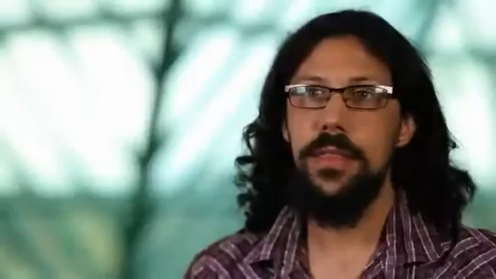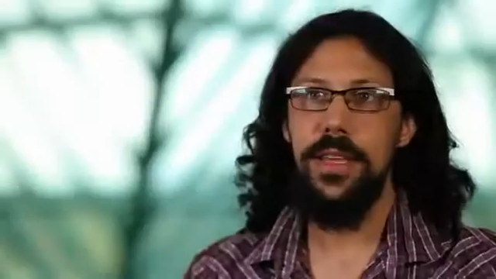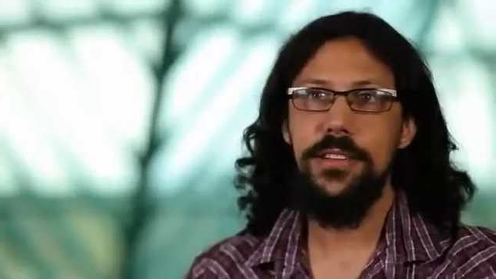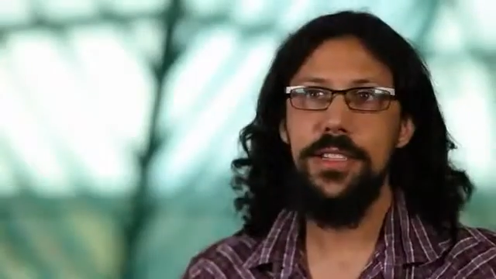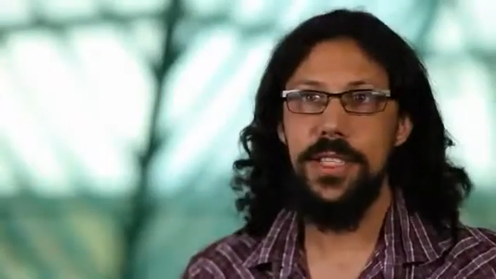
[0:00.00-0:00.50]

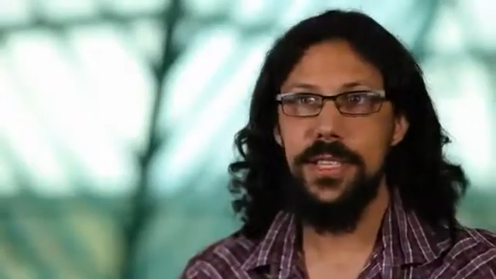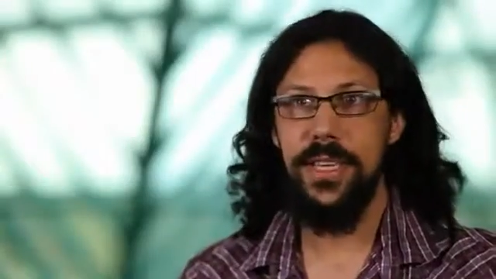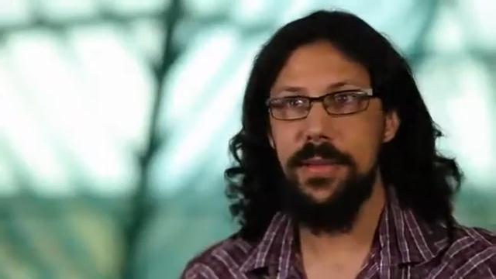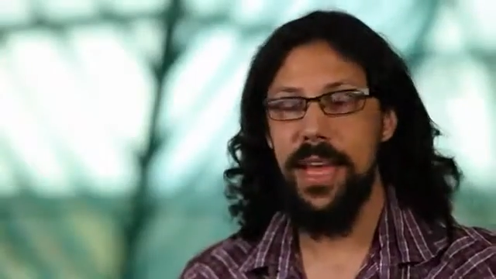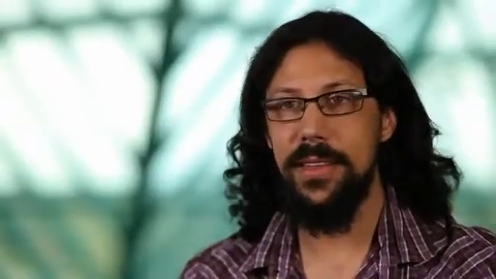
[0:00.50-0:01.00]
The interesting
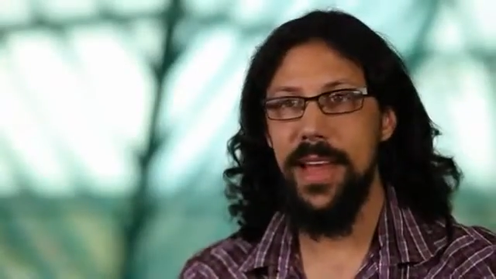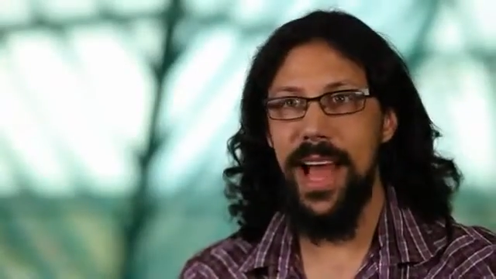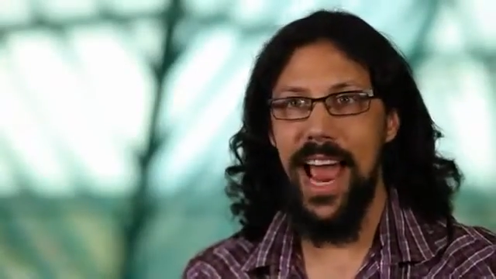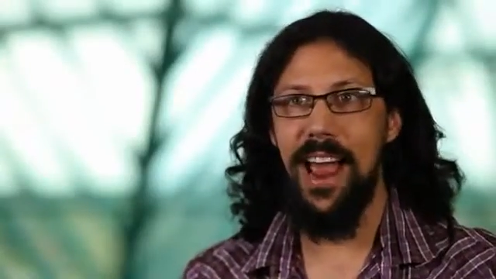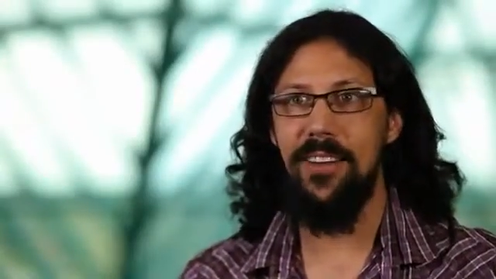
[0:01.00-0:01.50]
thing about
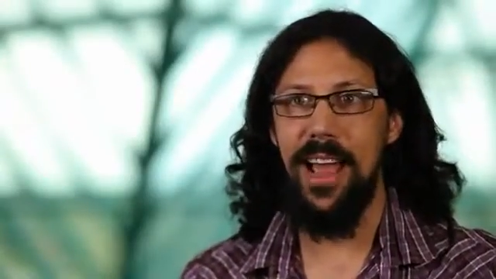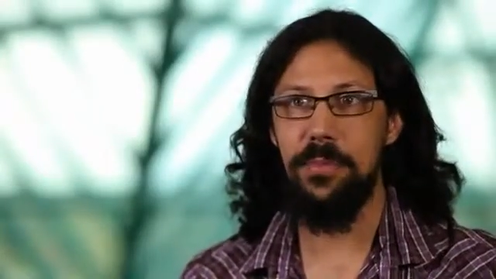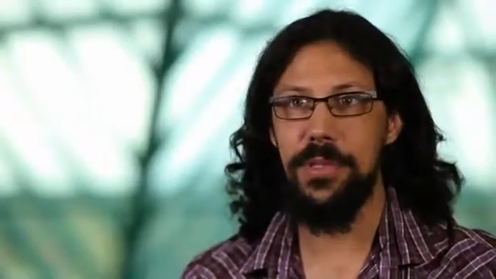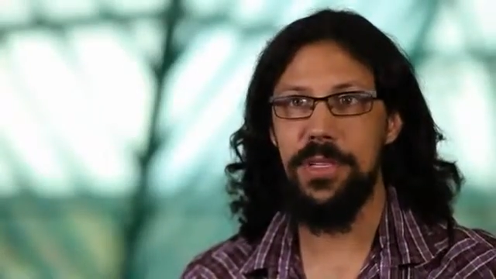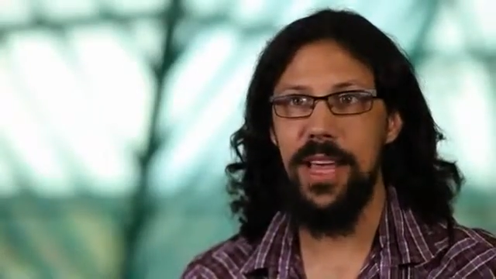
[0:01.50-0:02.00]
AR
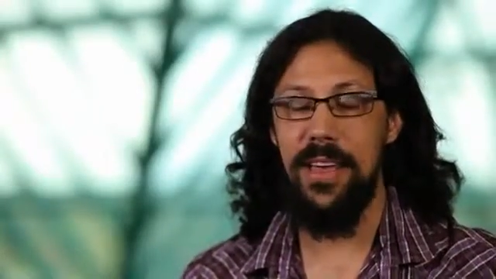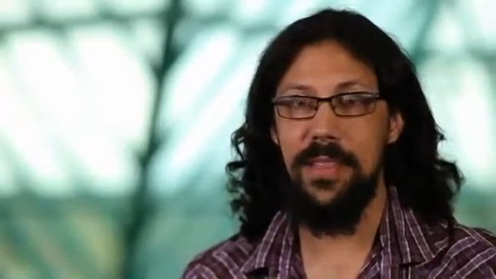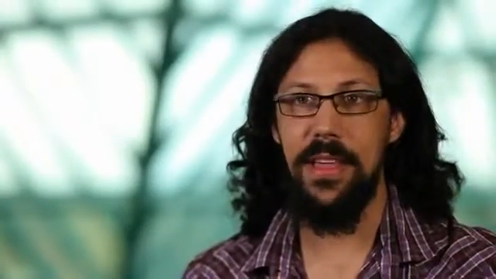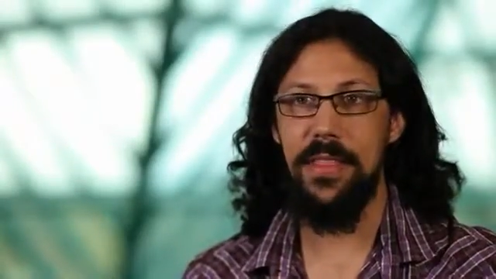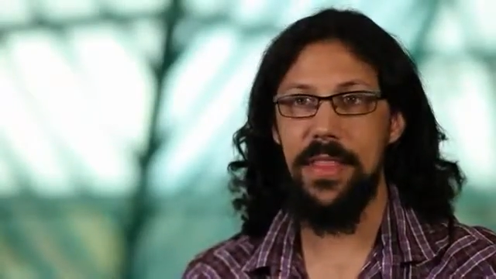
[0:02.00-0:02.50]
apps
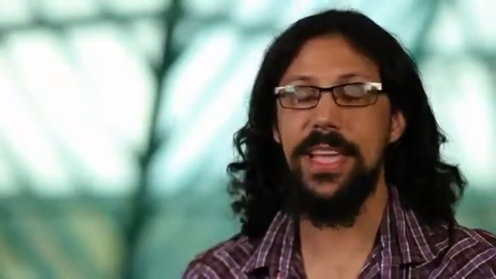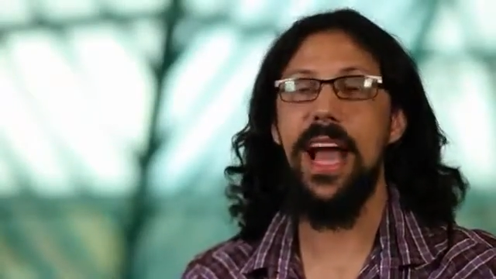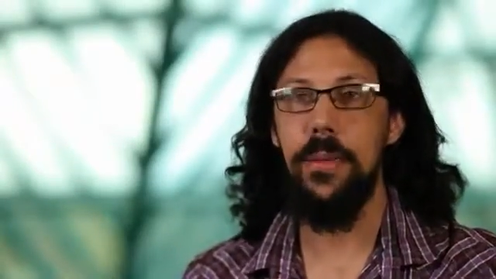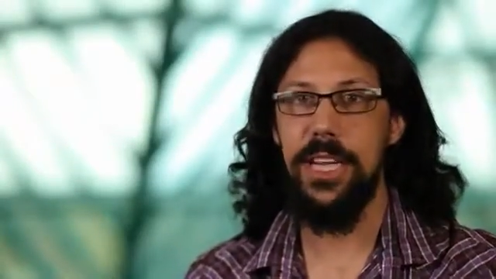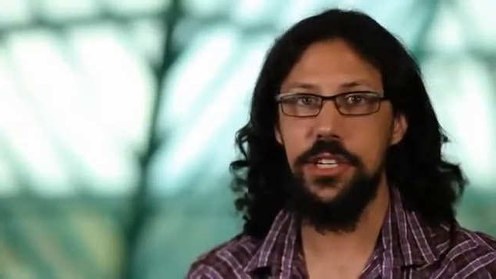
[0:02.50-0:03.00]
and the
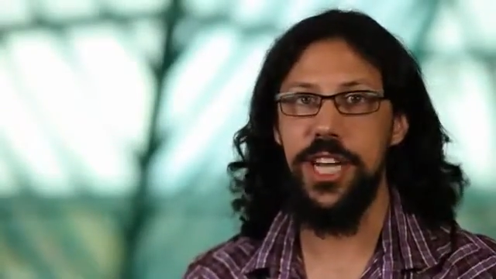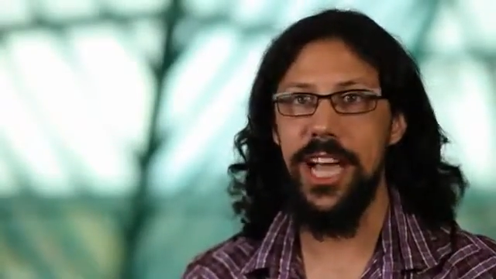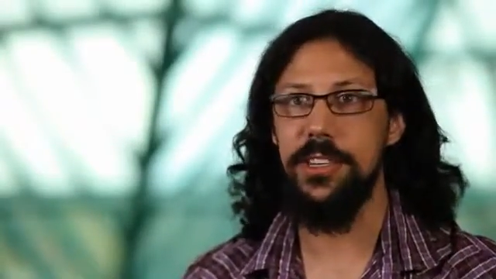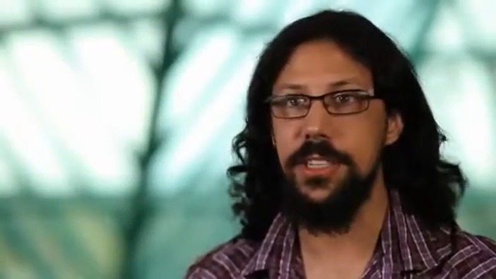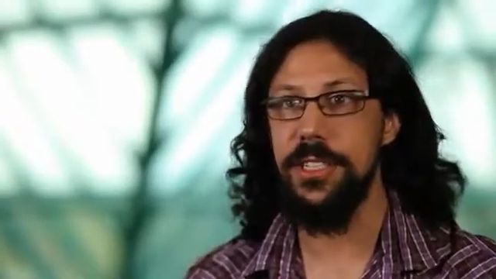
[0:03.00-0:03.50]
coming
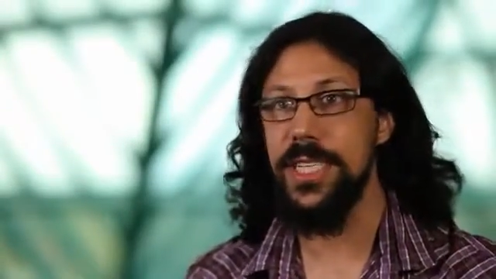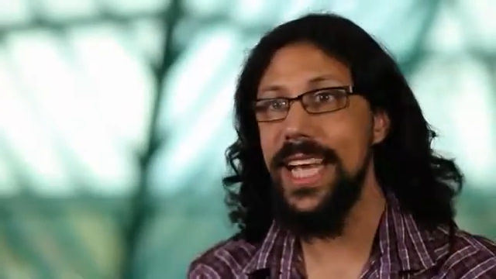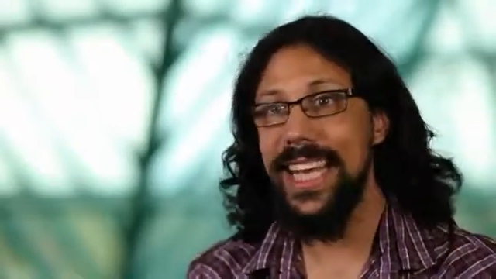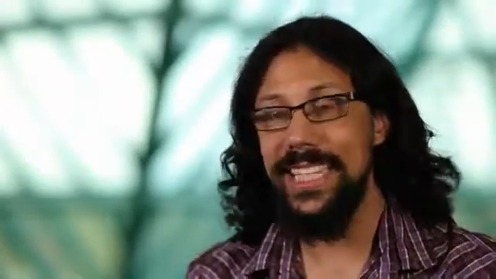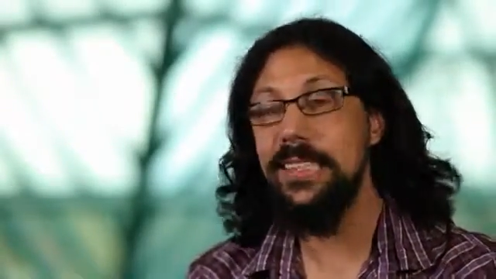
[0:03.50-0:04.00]
changes
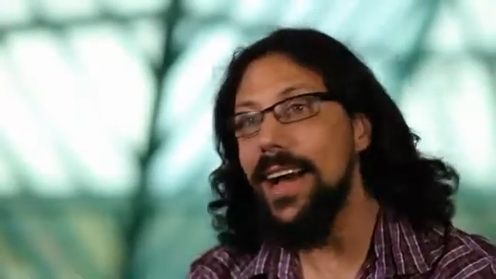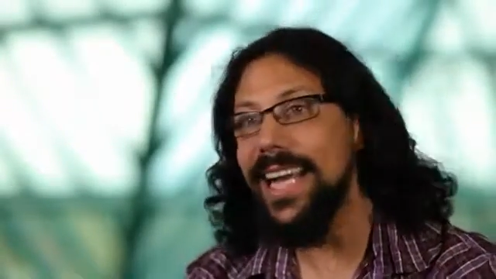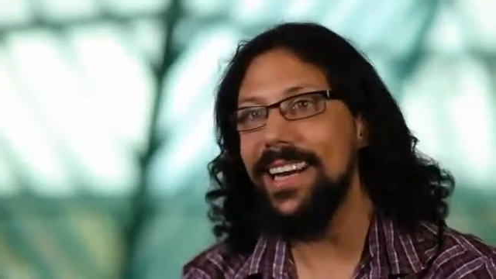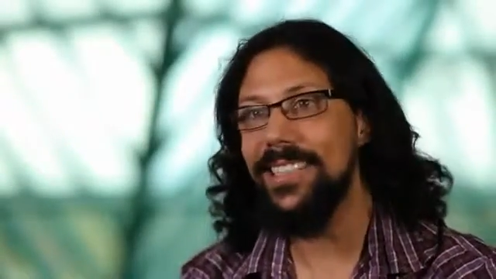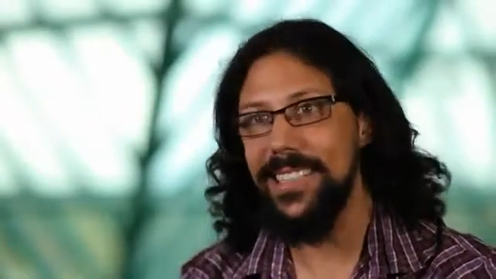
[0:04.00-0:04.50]
is I
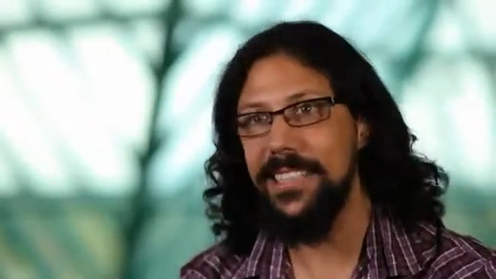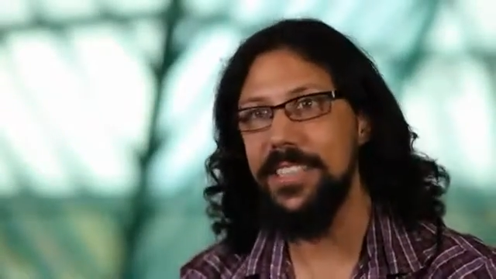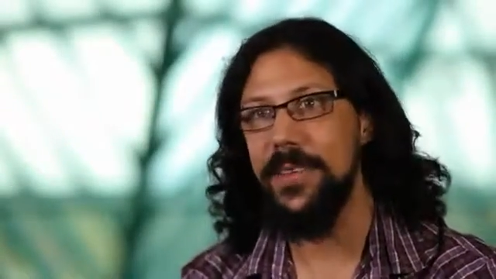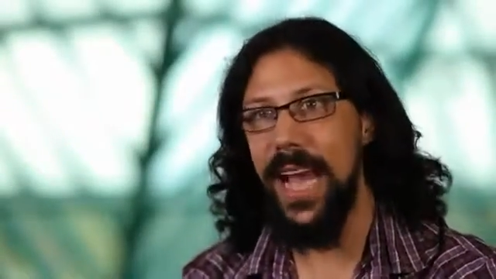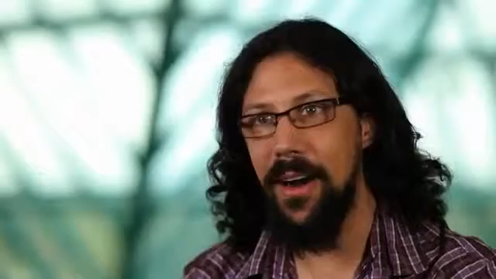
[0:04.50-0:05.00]
can't tell
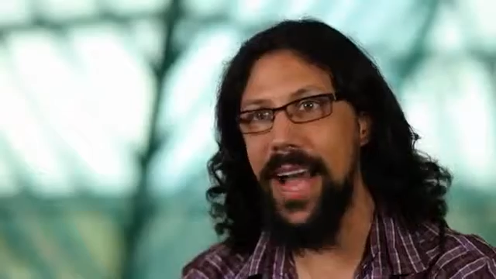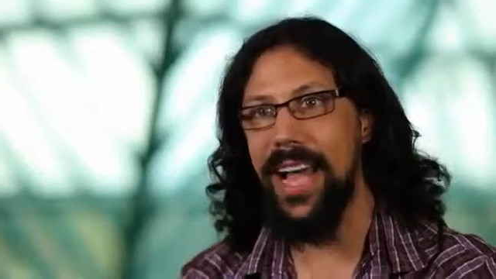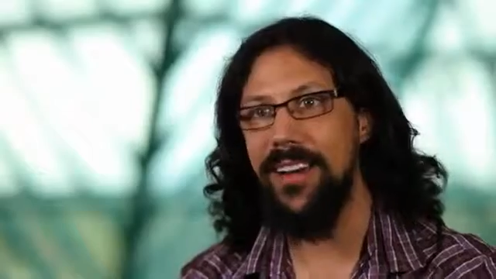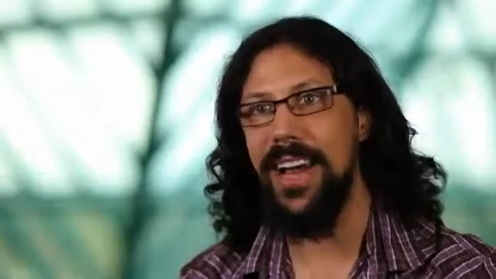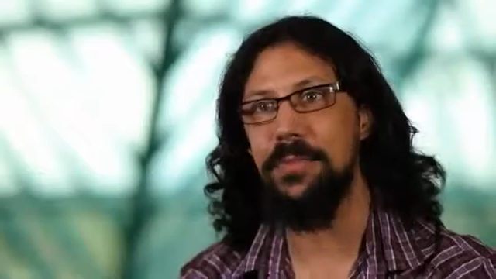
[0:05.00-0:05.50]
you how
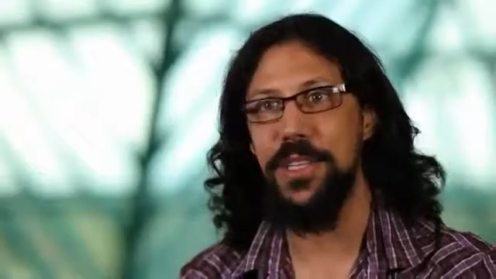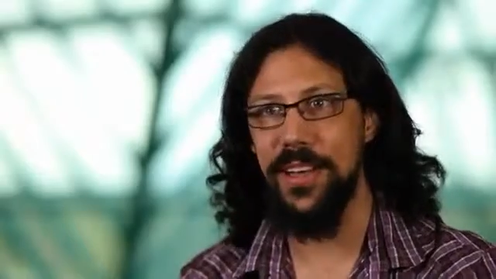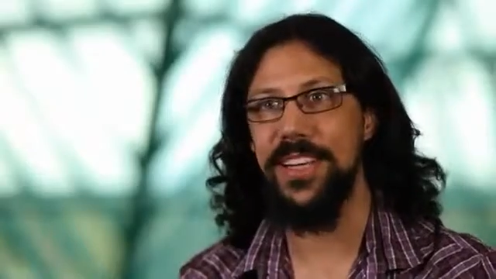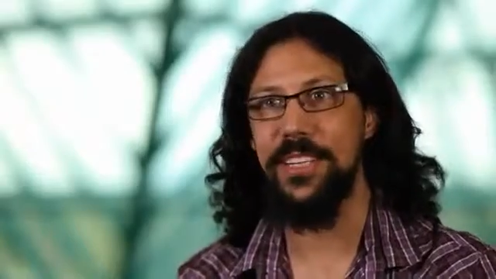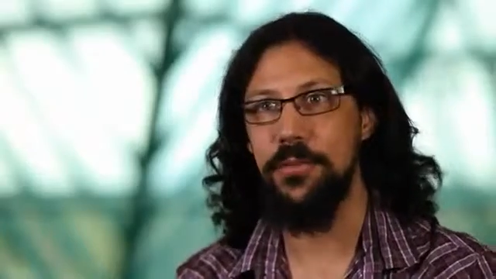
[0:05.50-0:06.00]
AR apps are
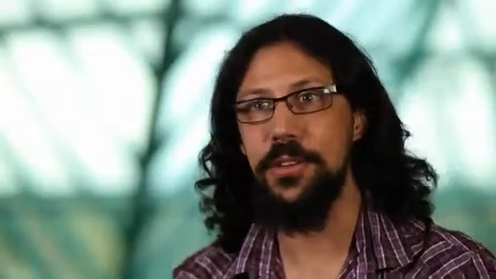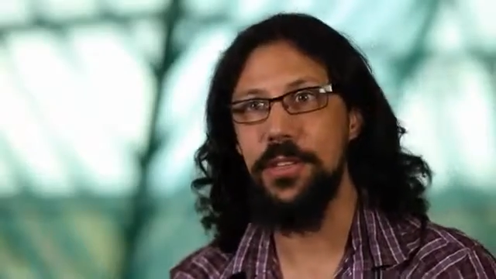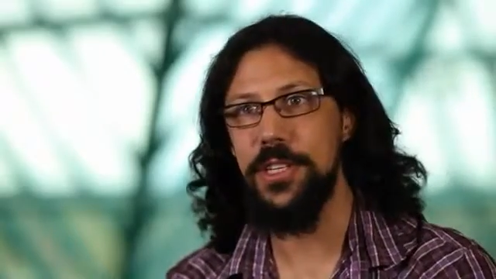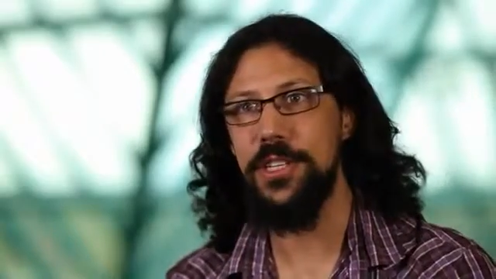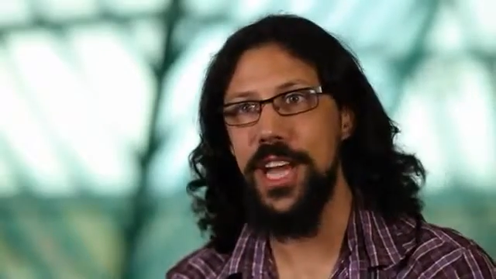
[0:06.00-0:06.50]

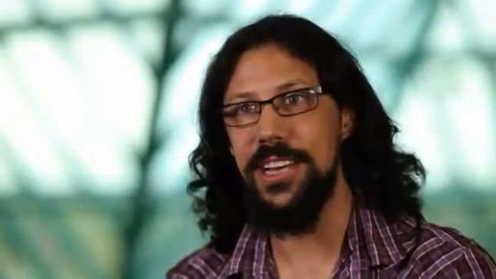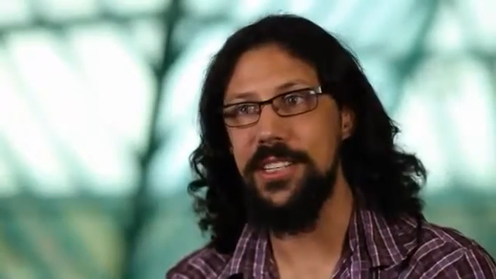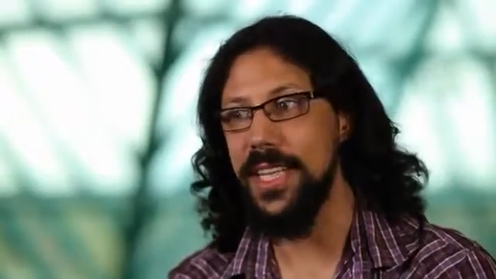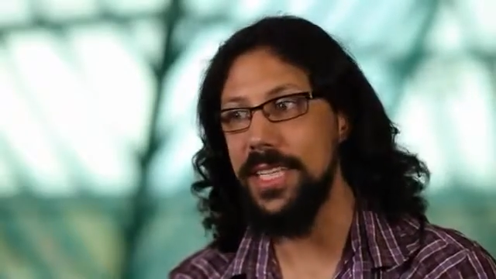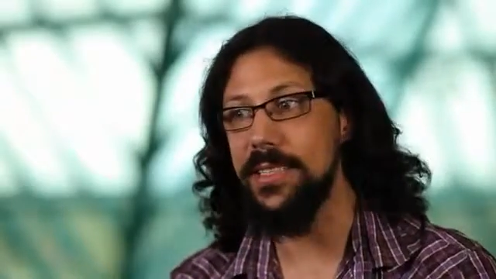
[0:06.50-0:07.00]
going to
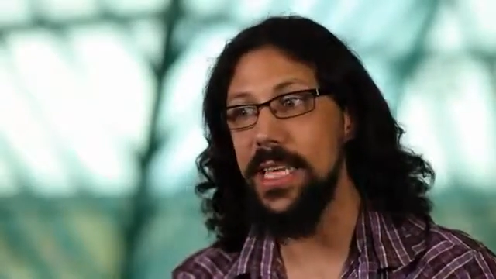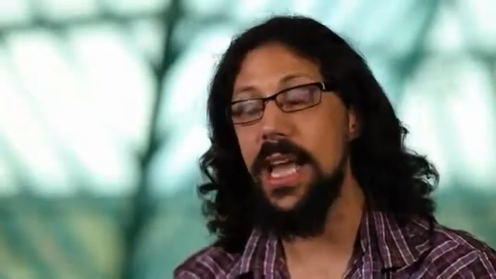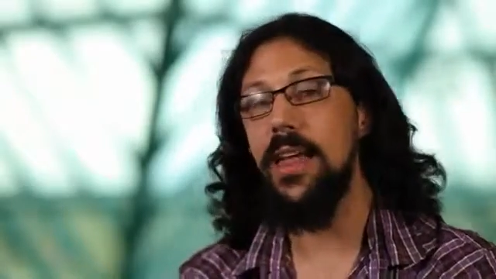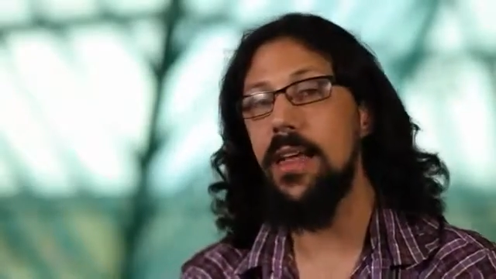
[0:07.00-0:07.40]
change things.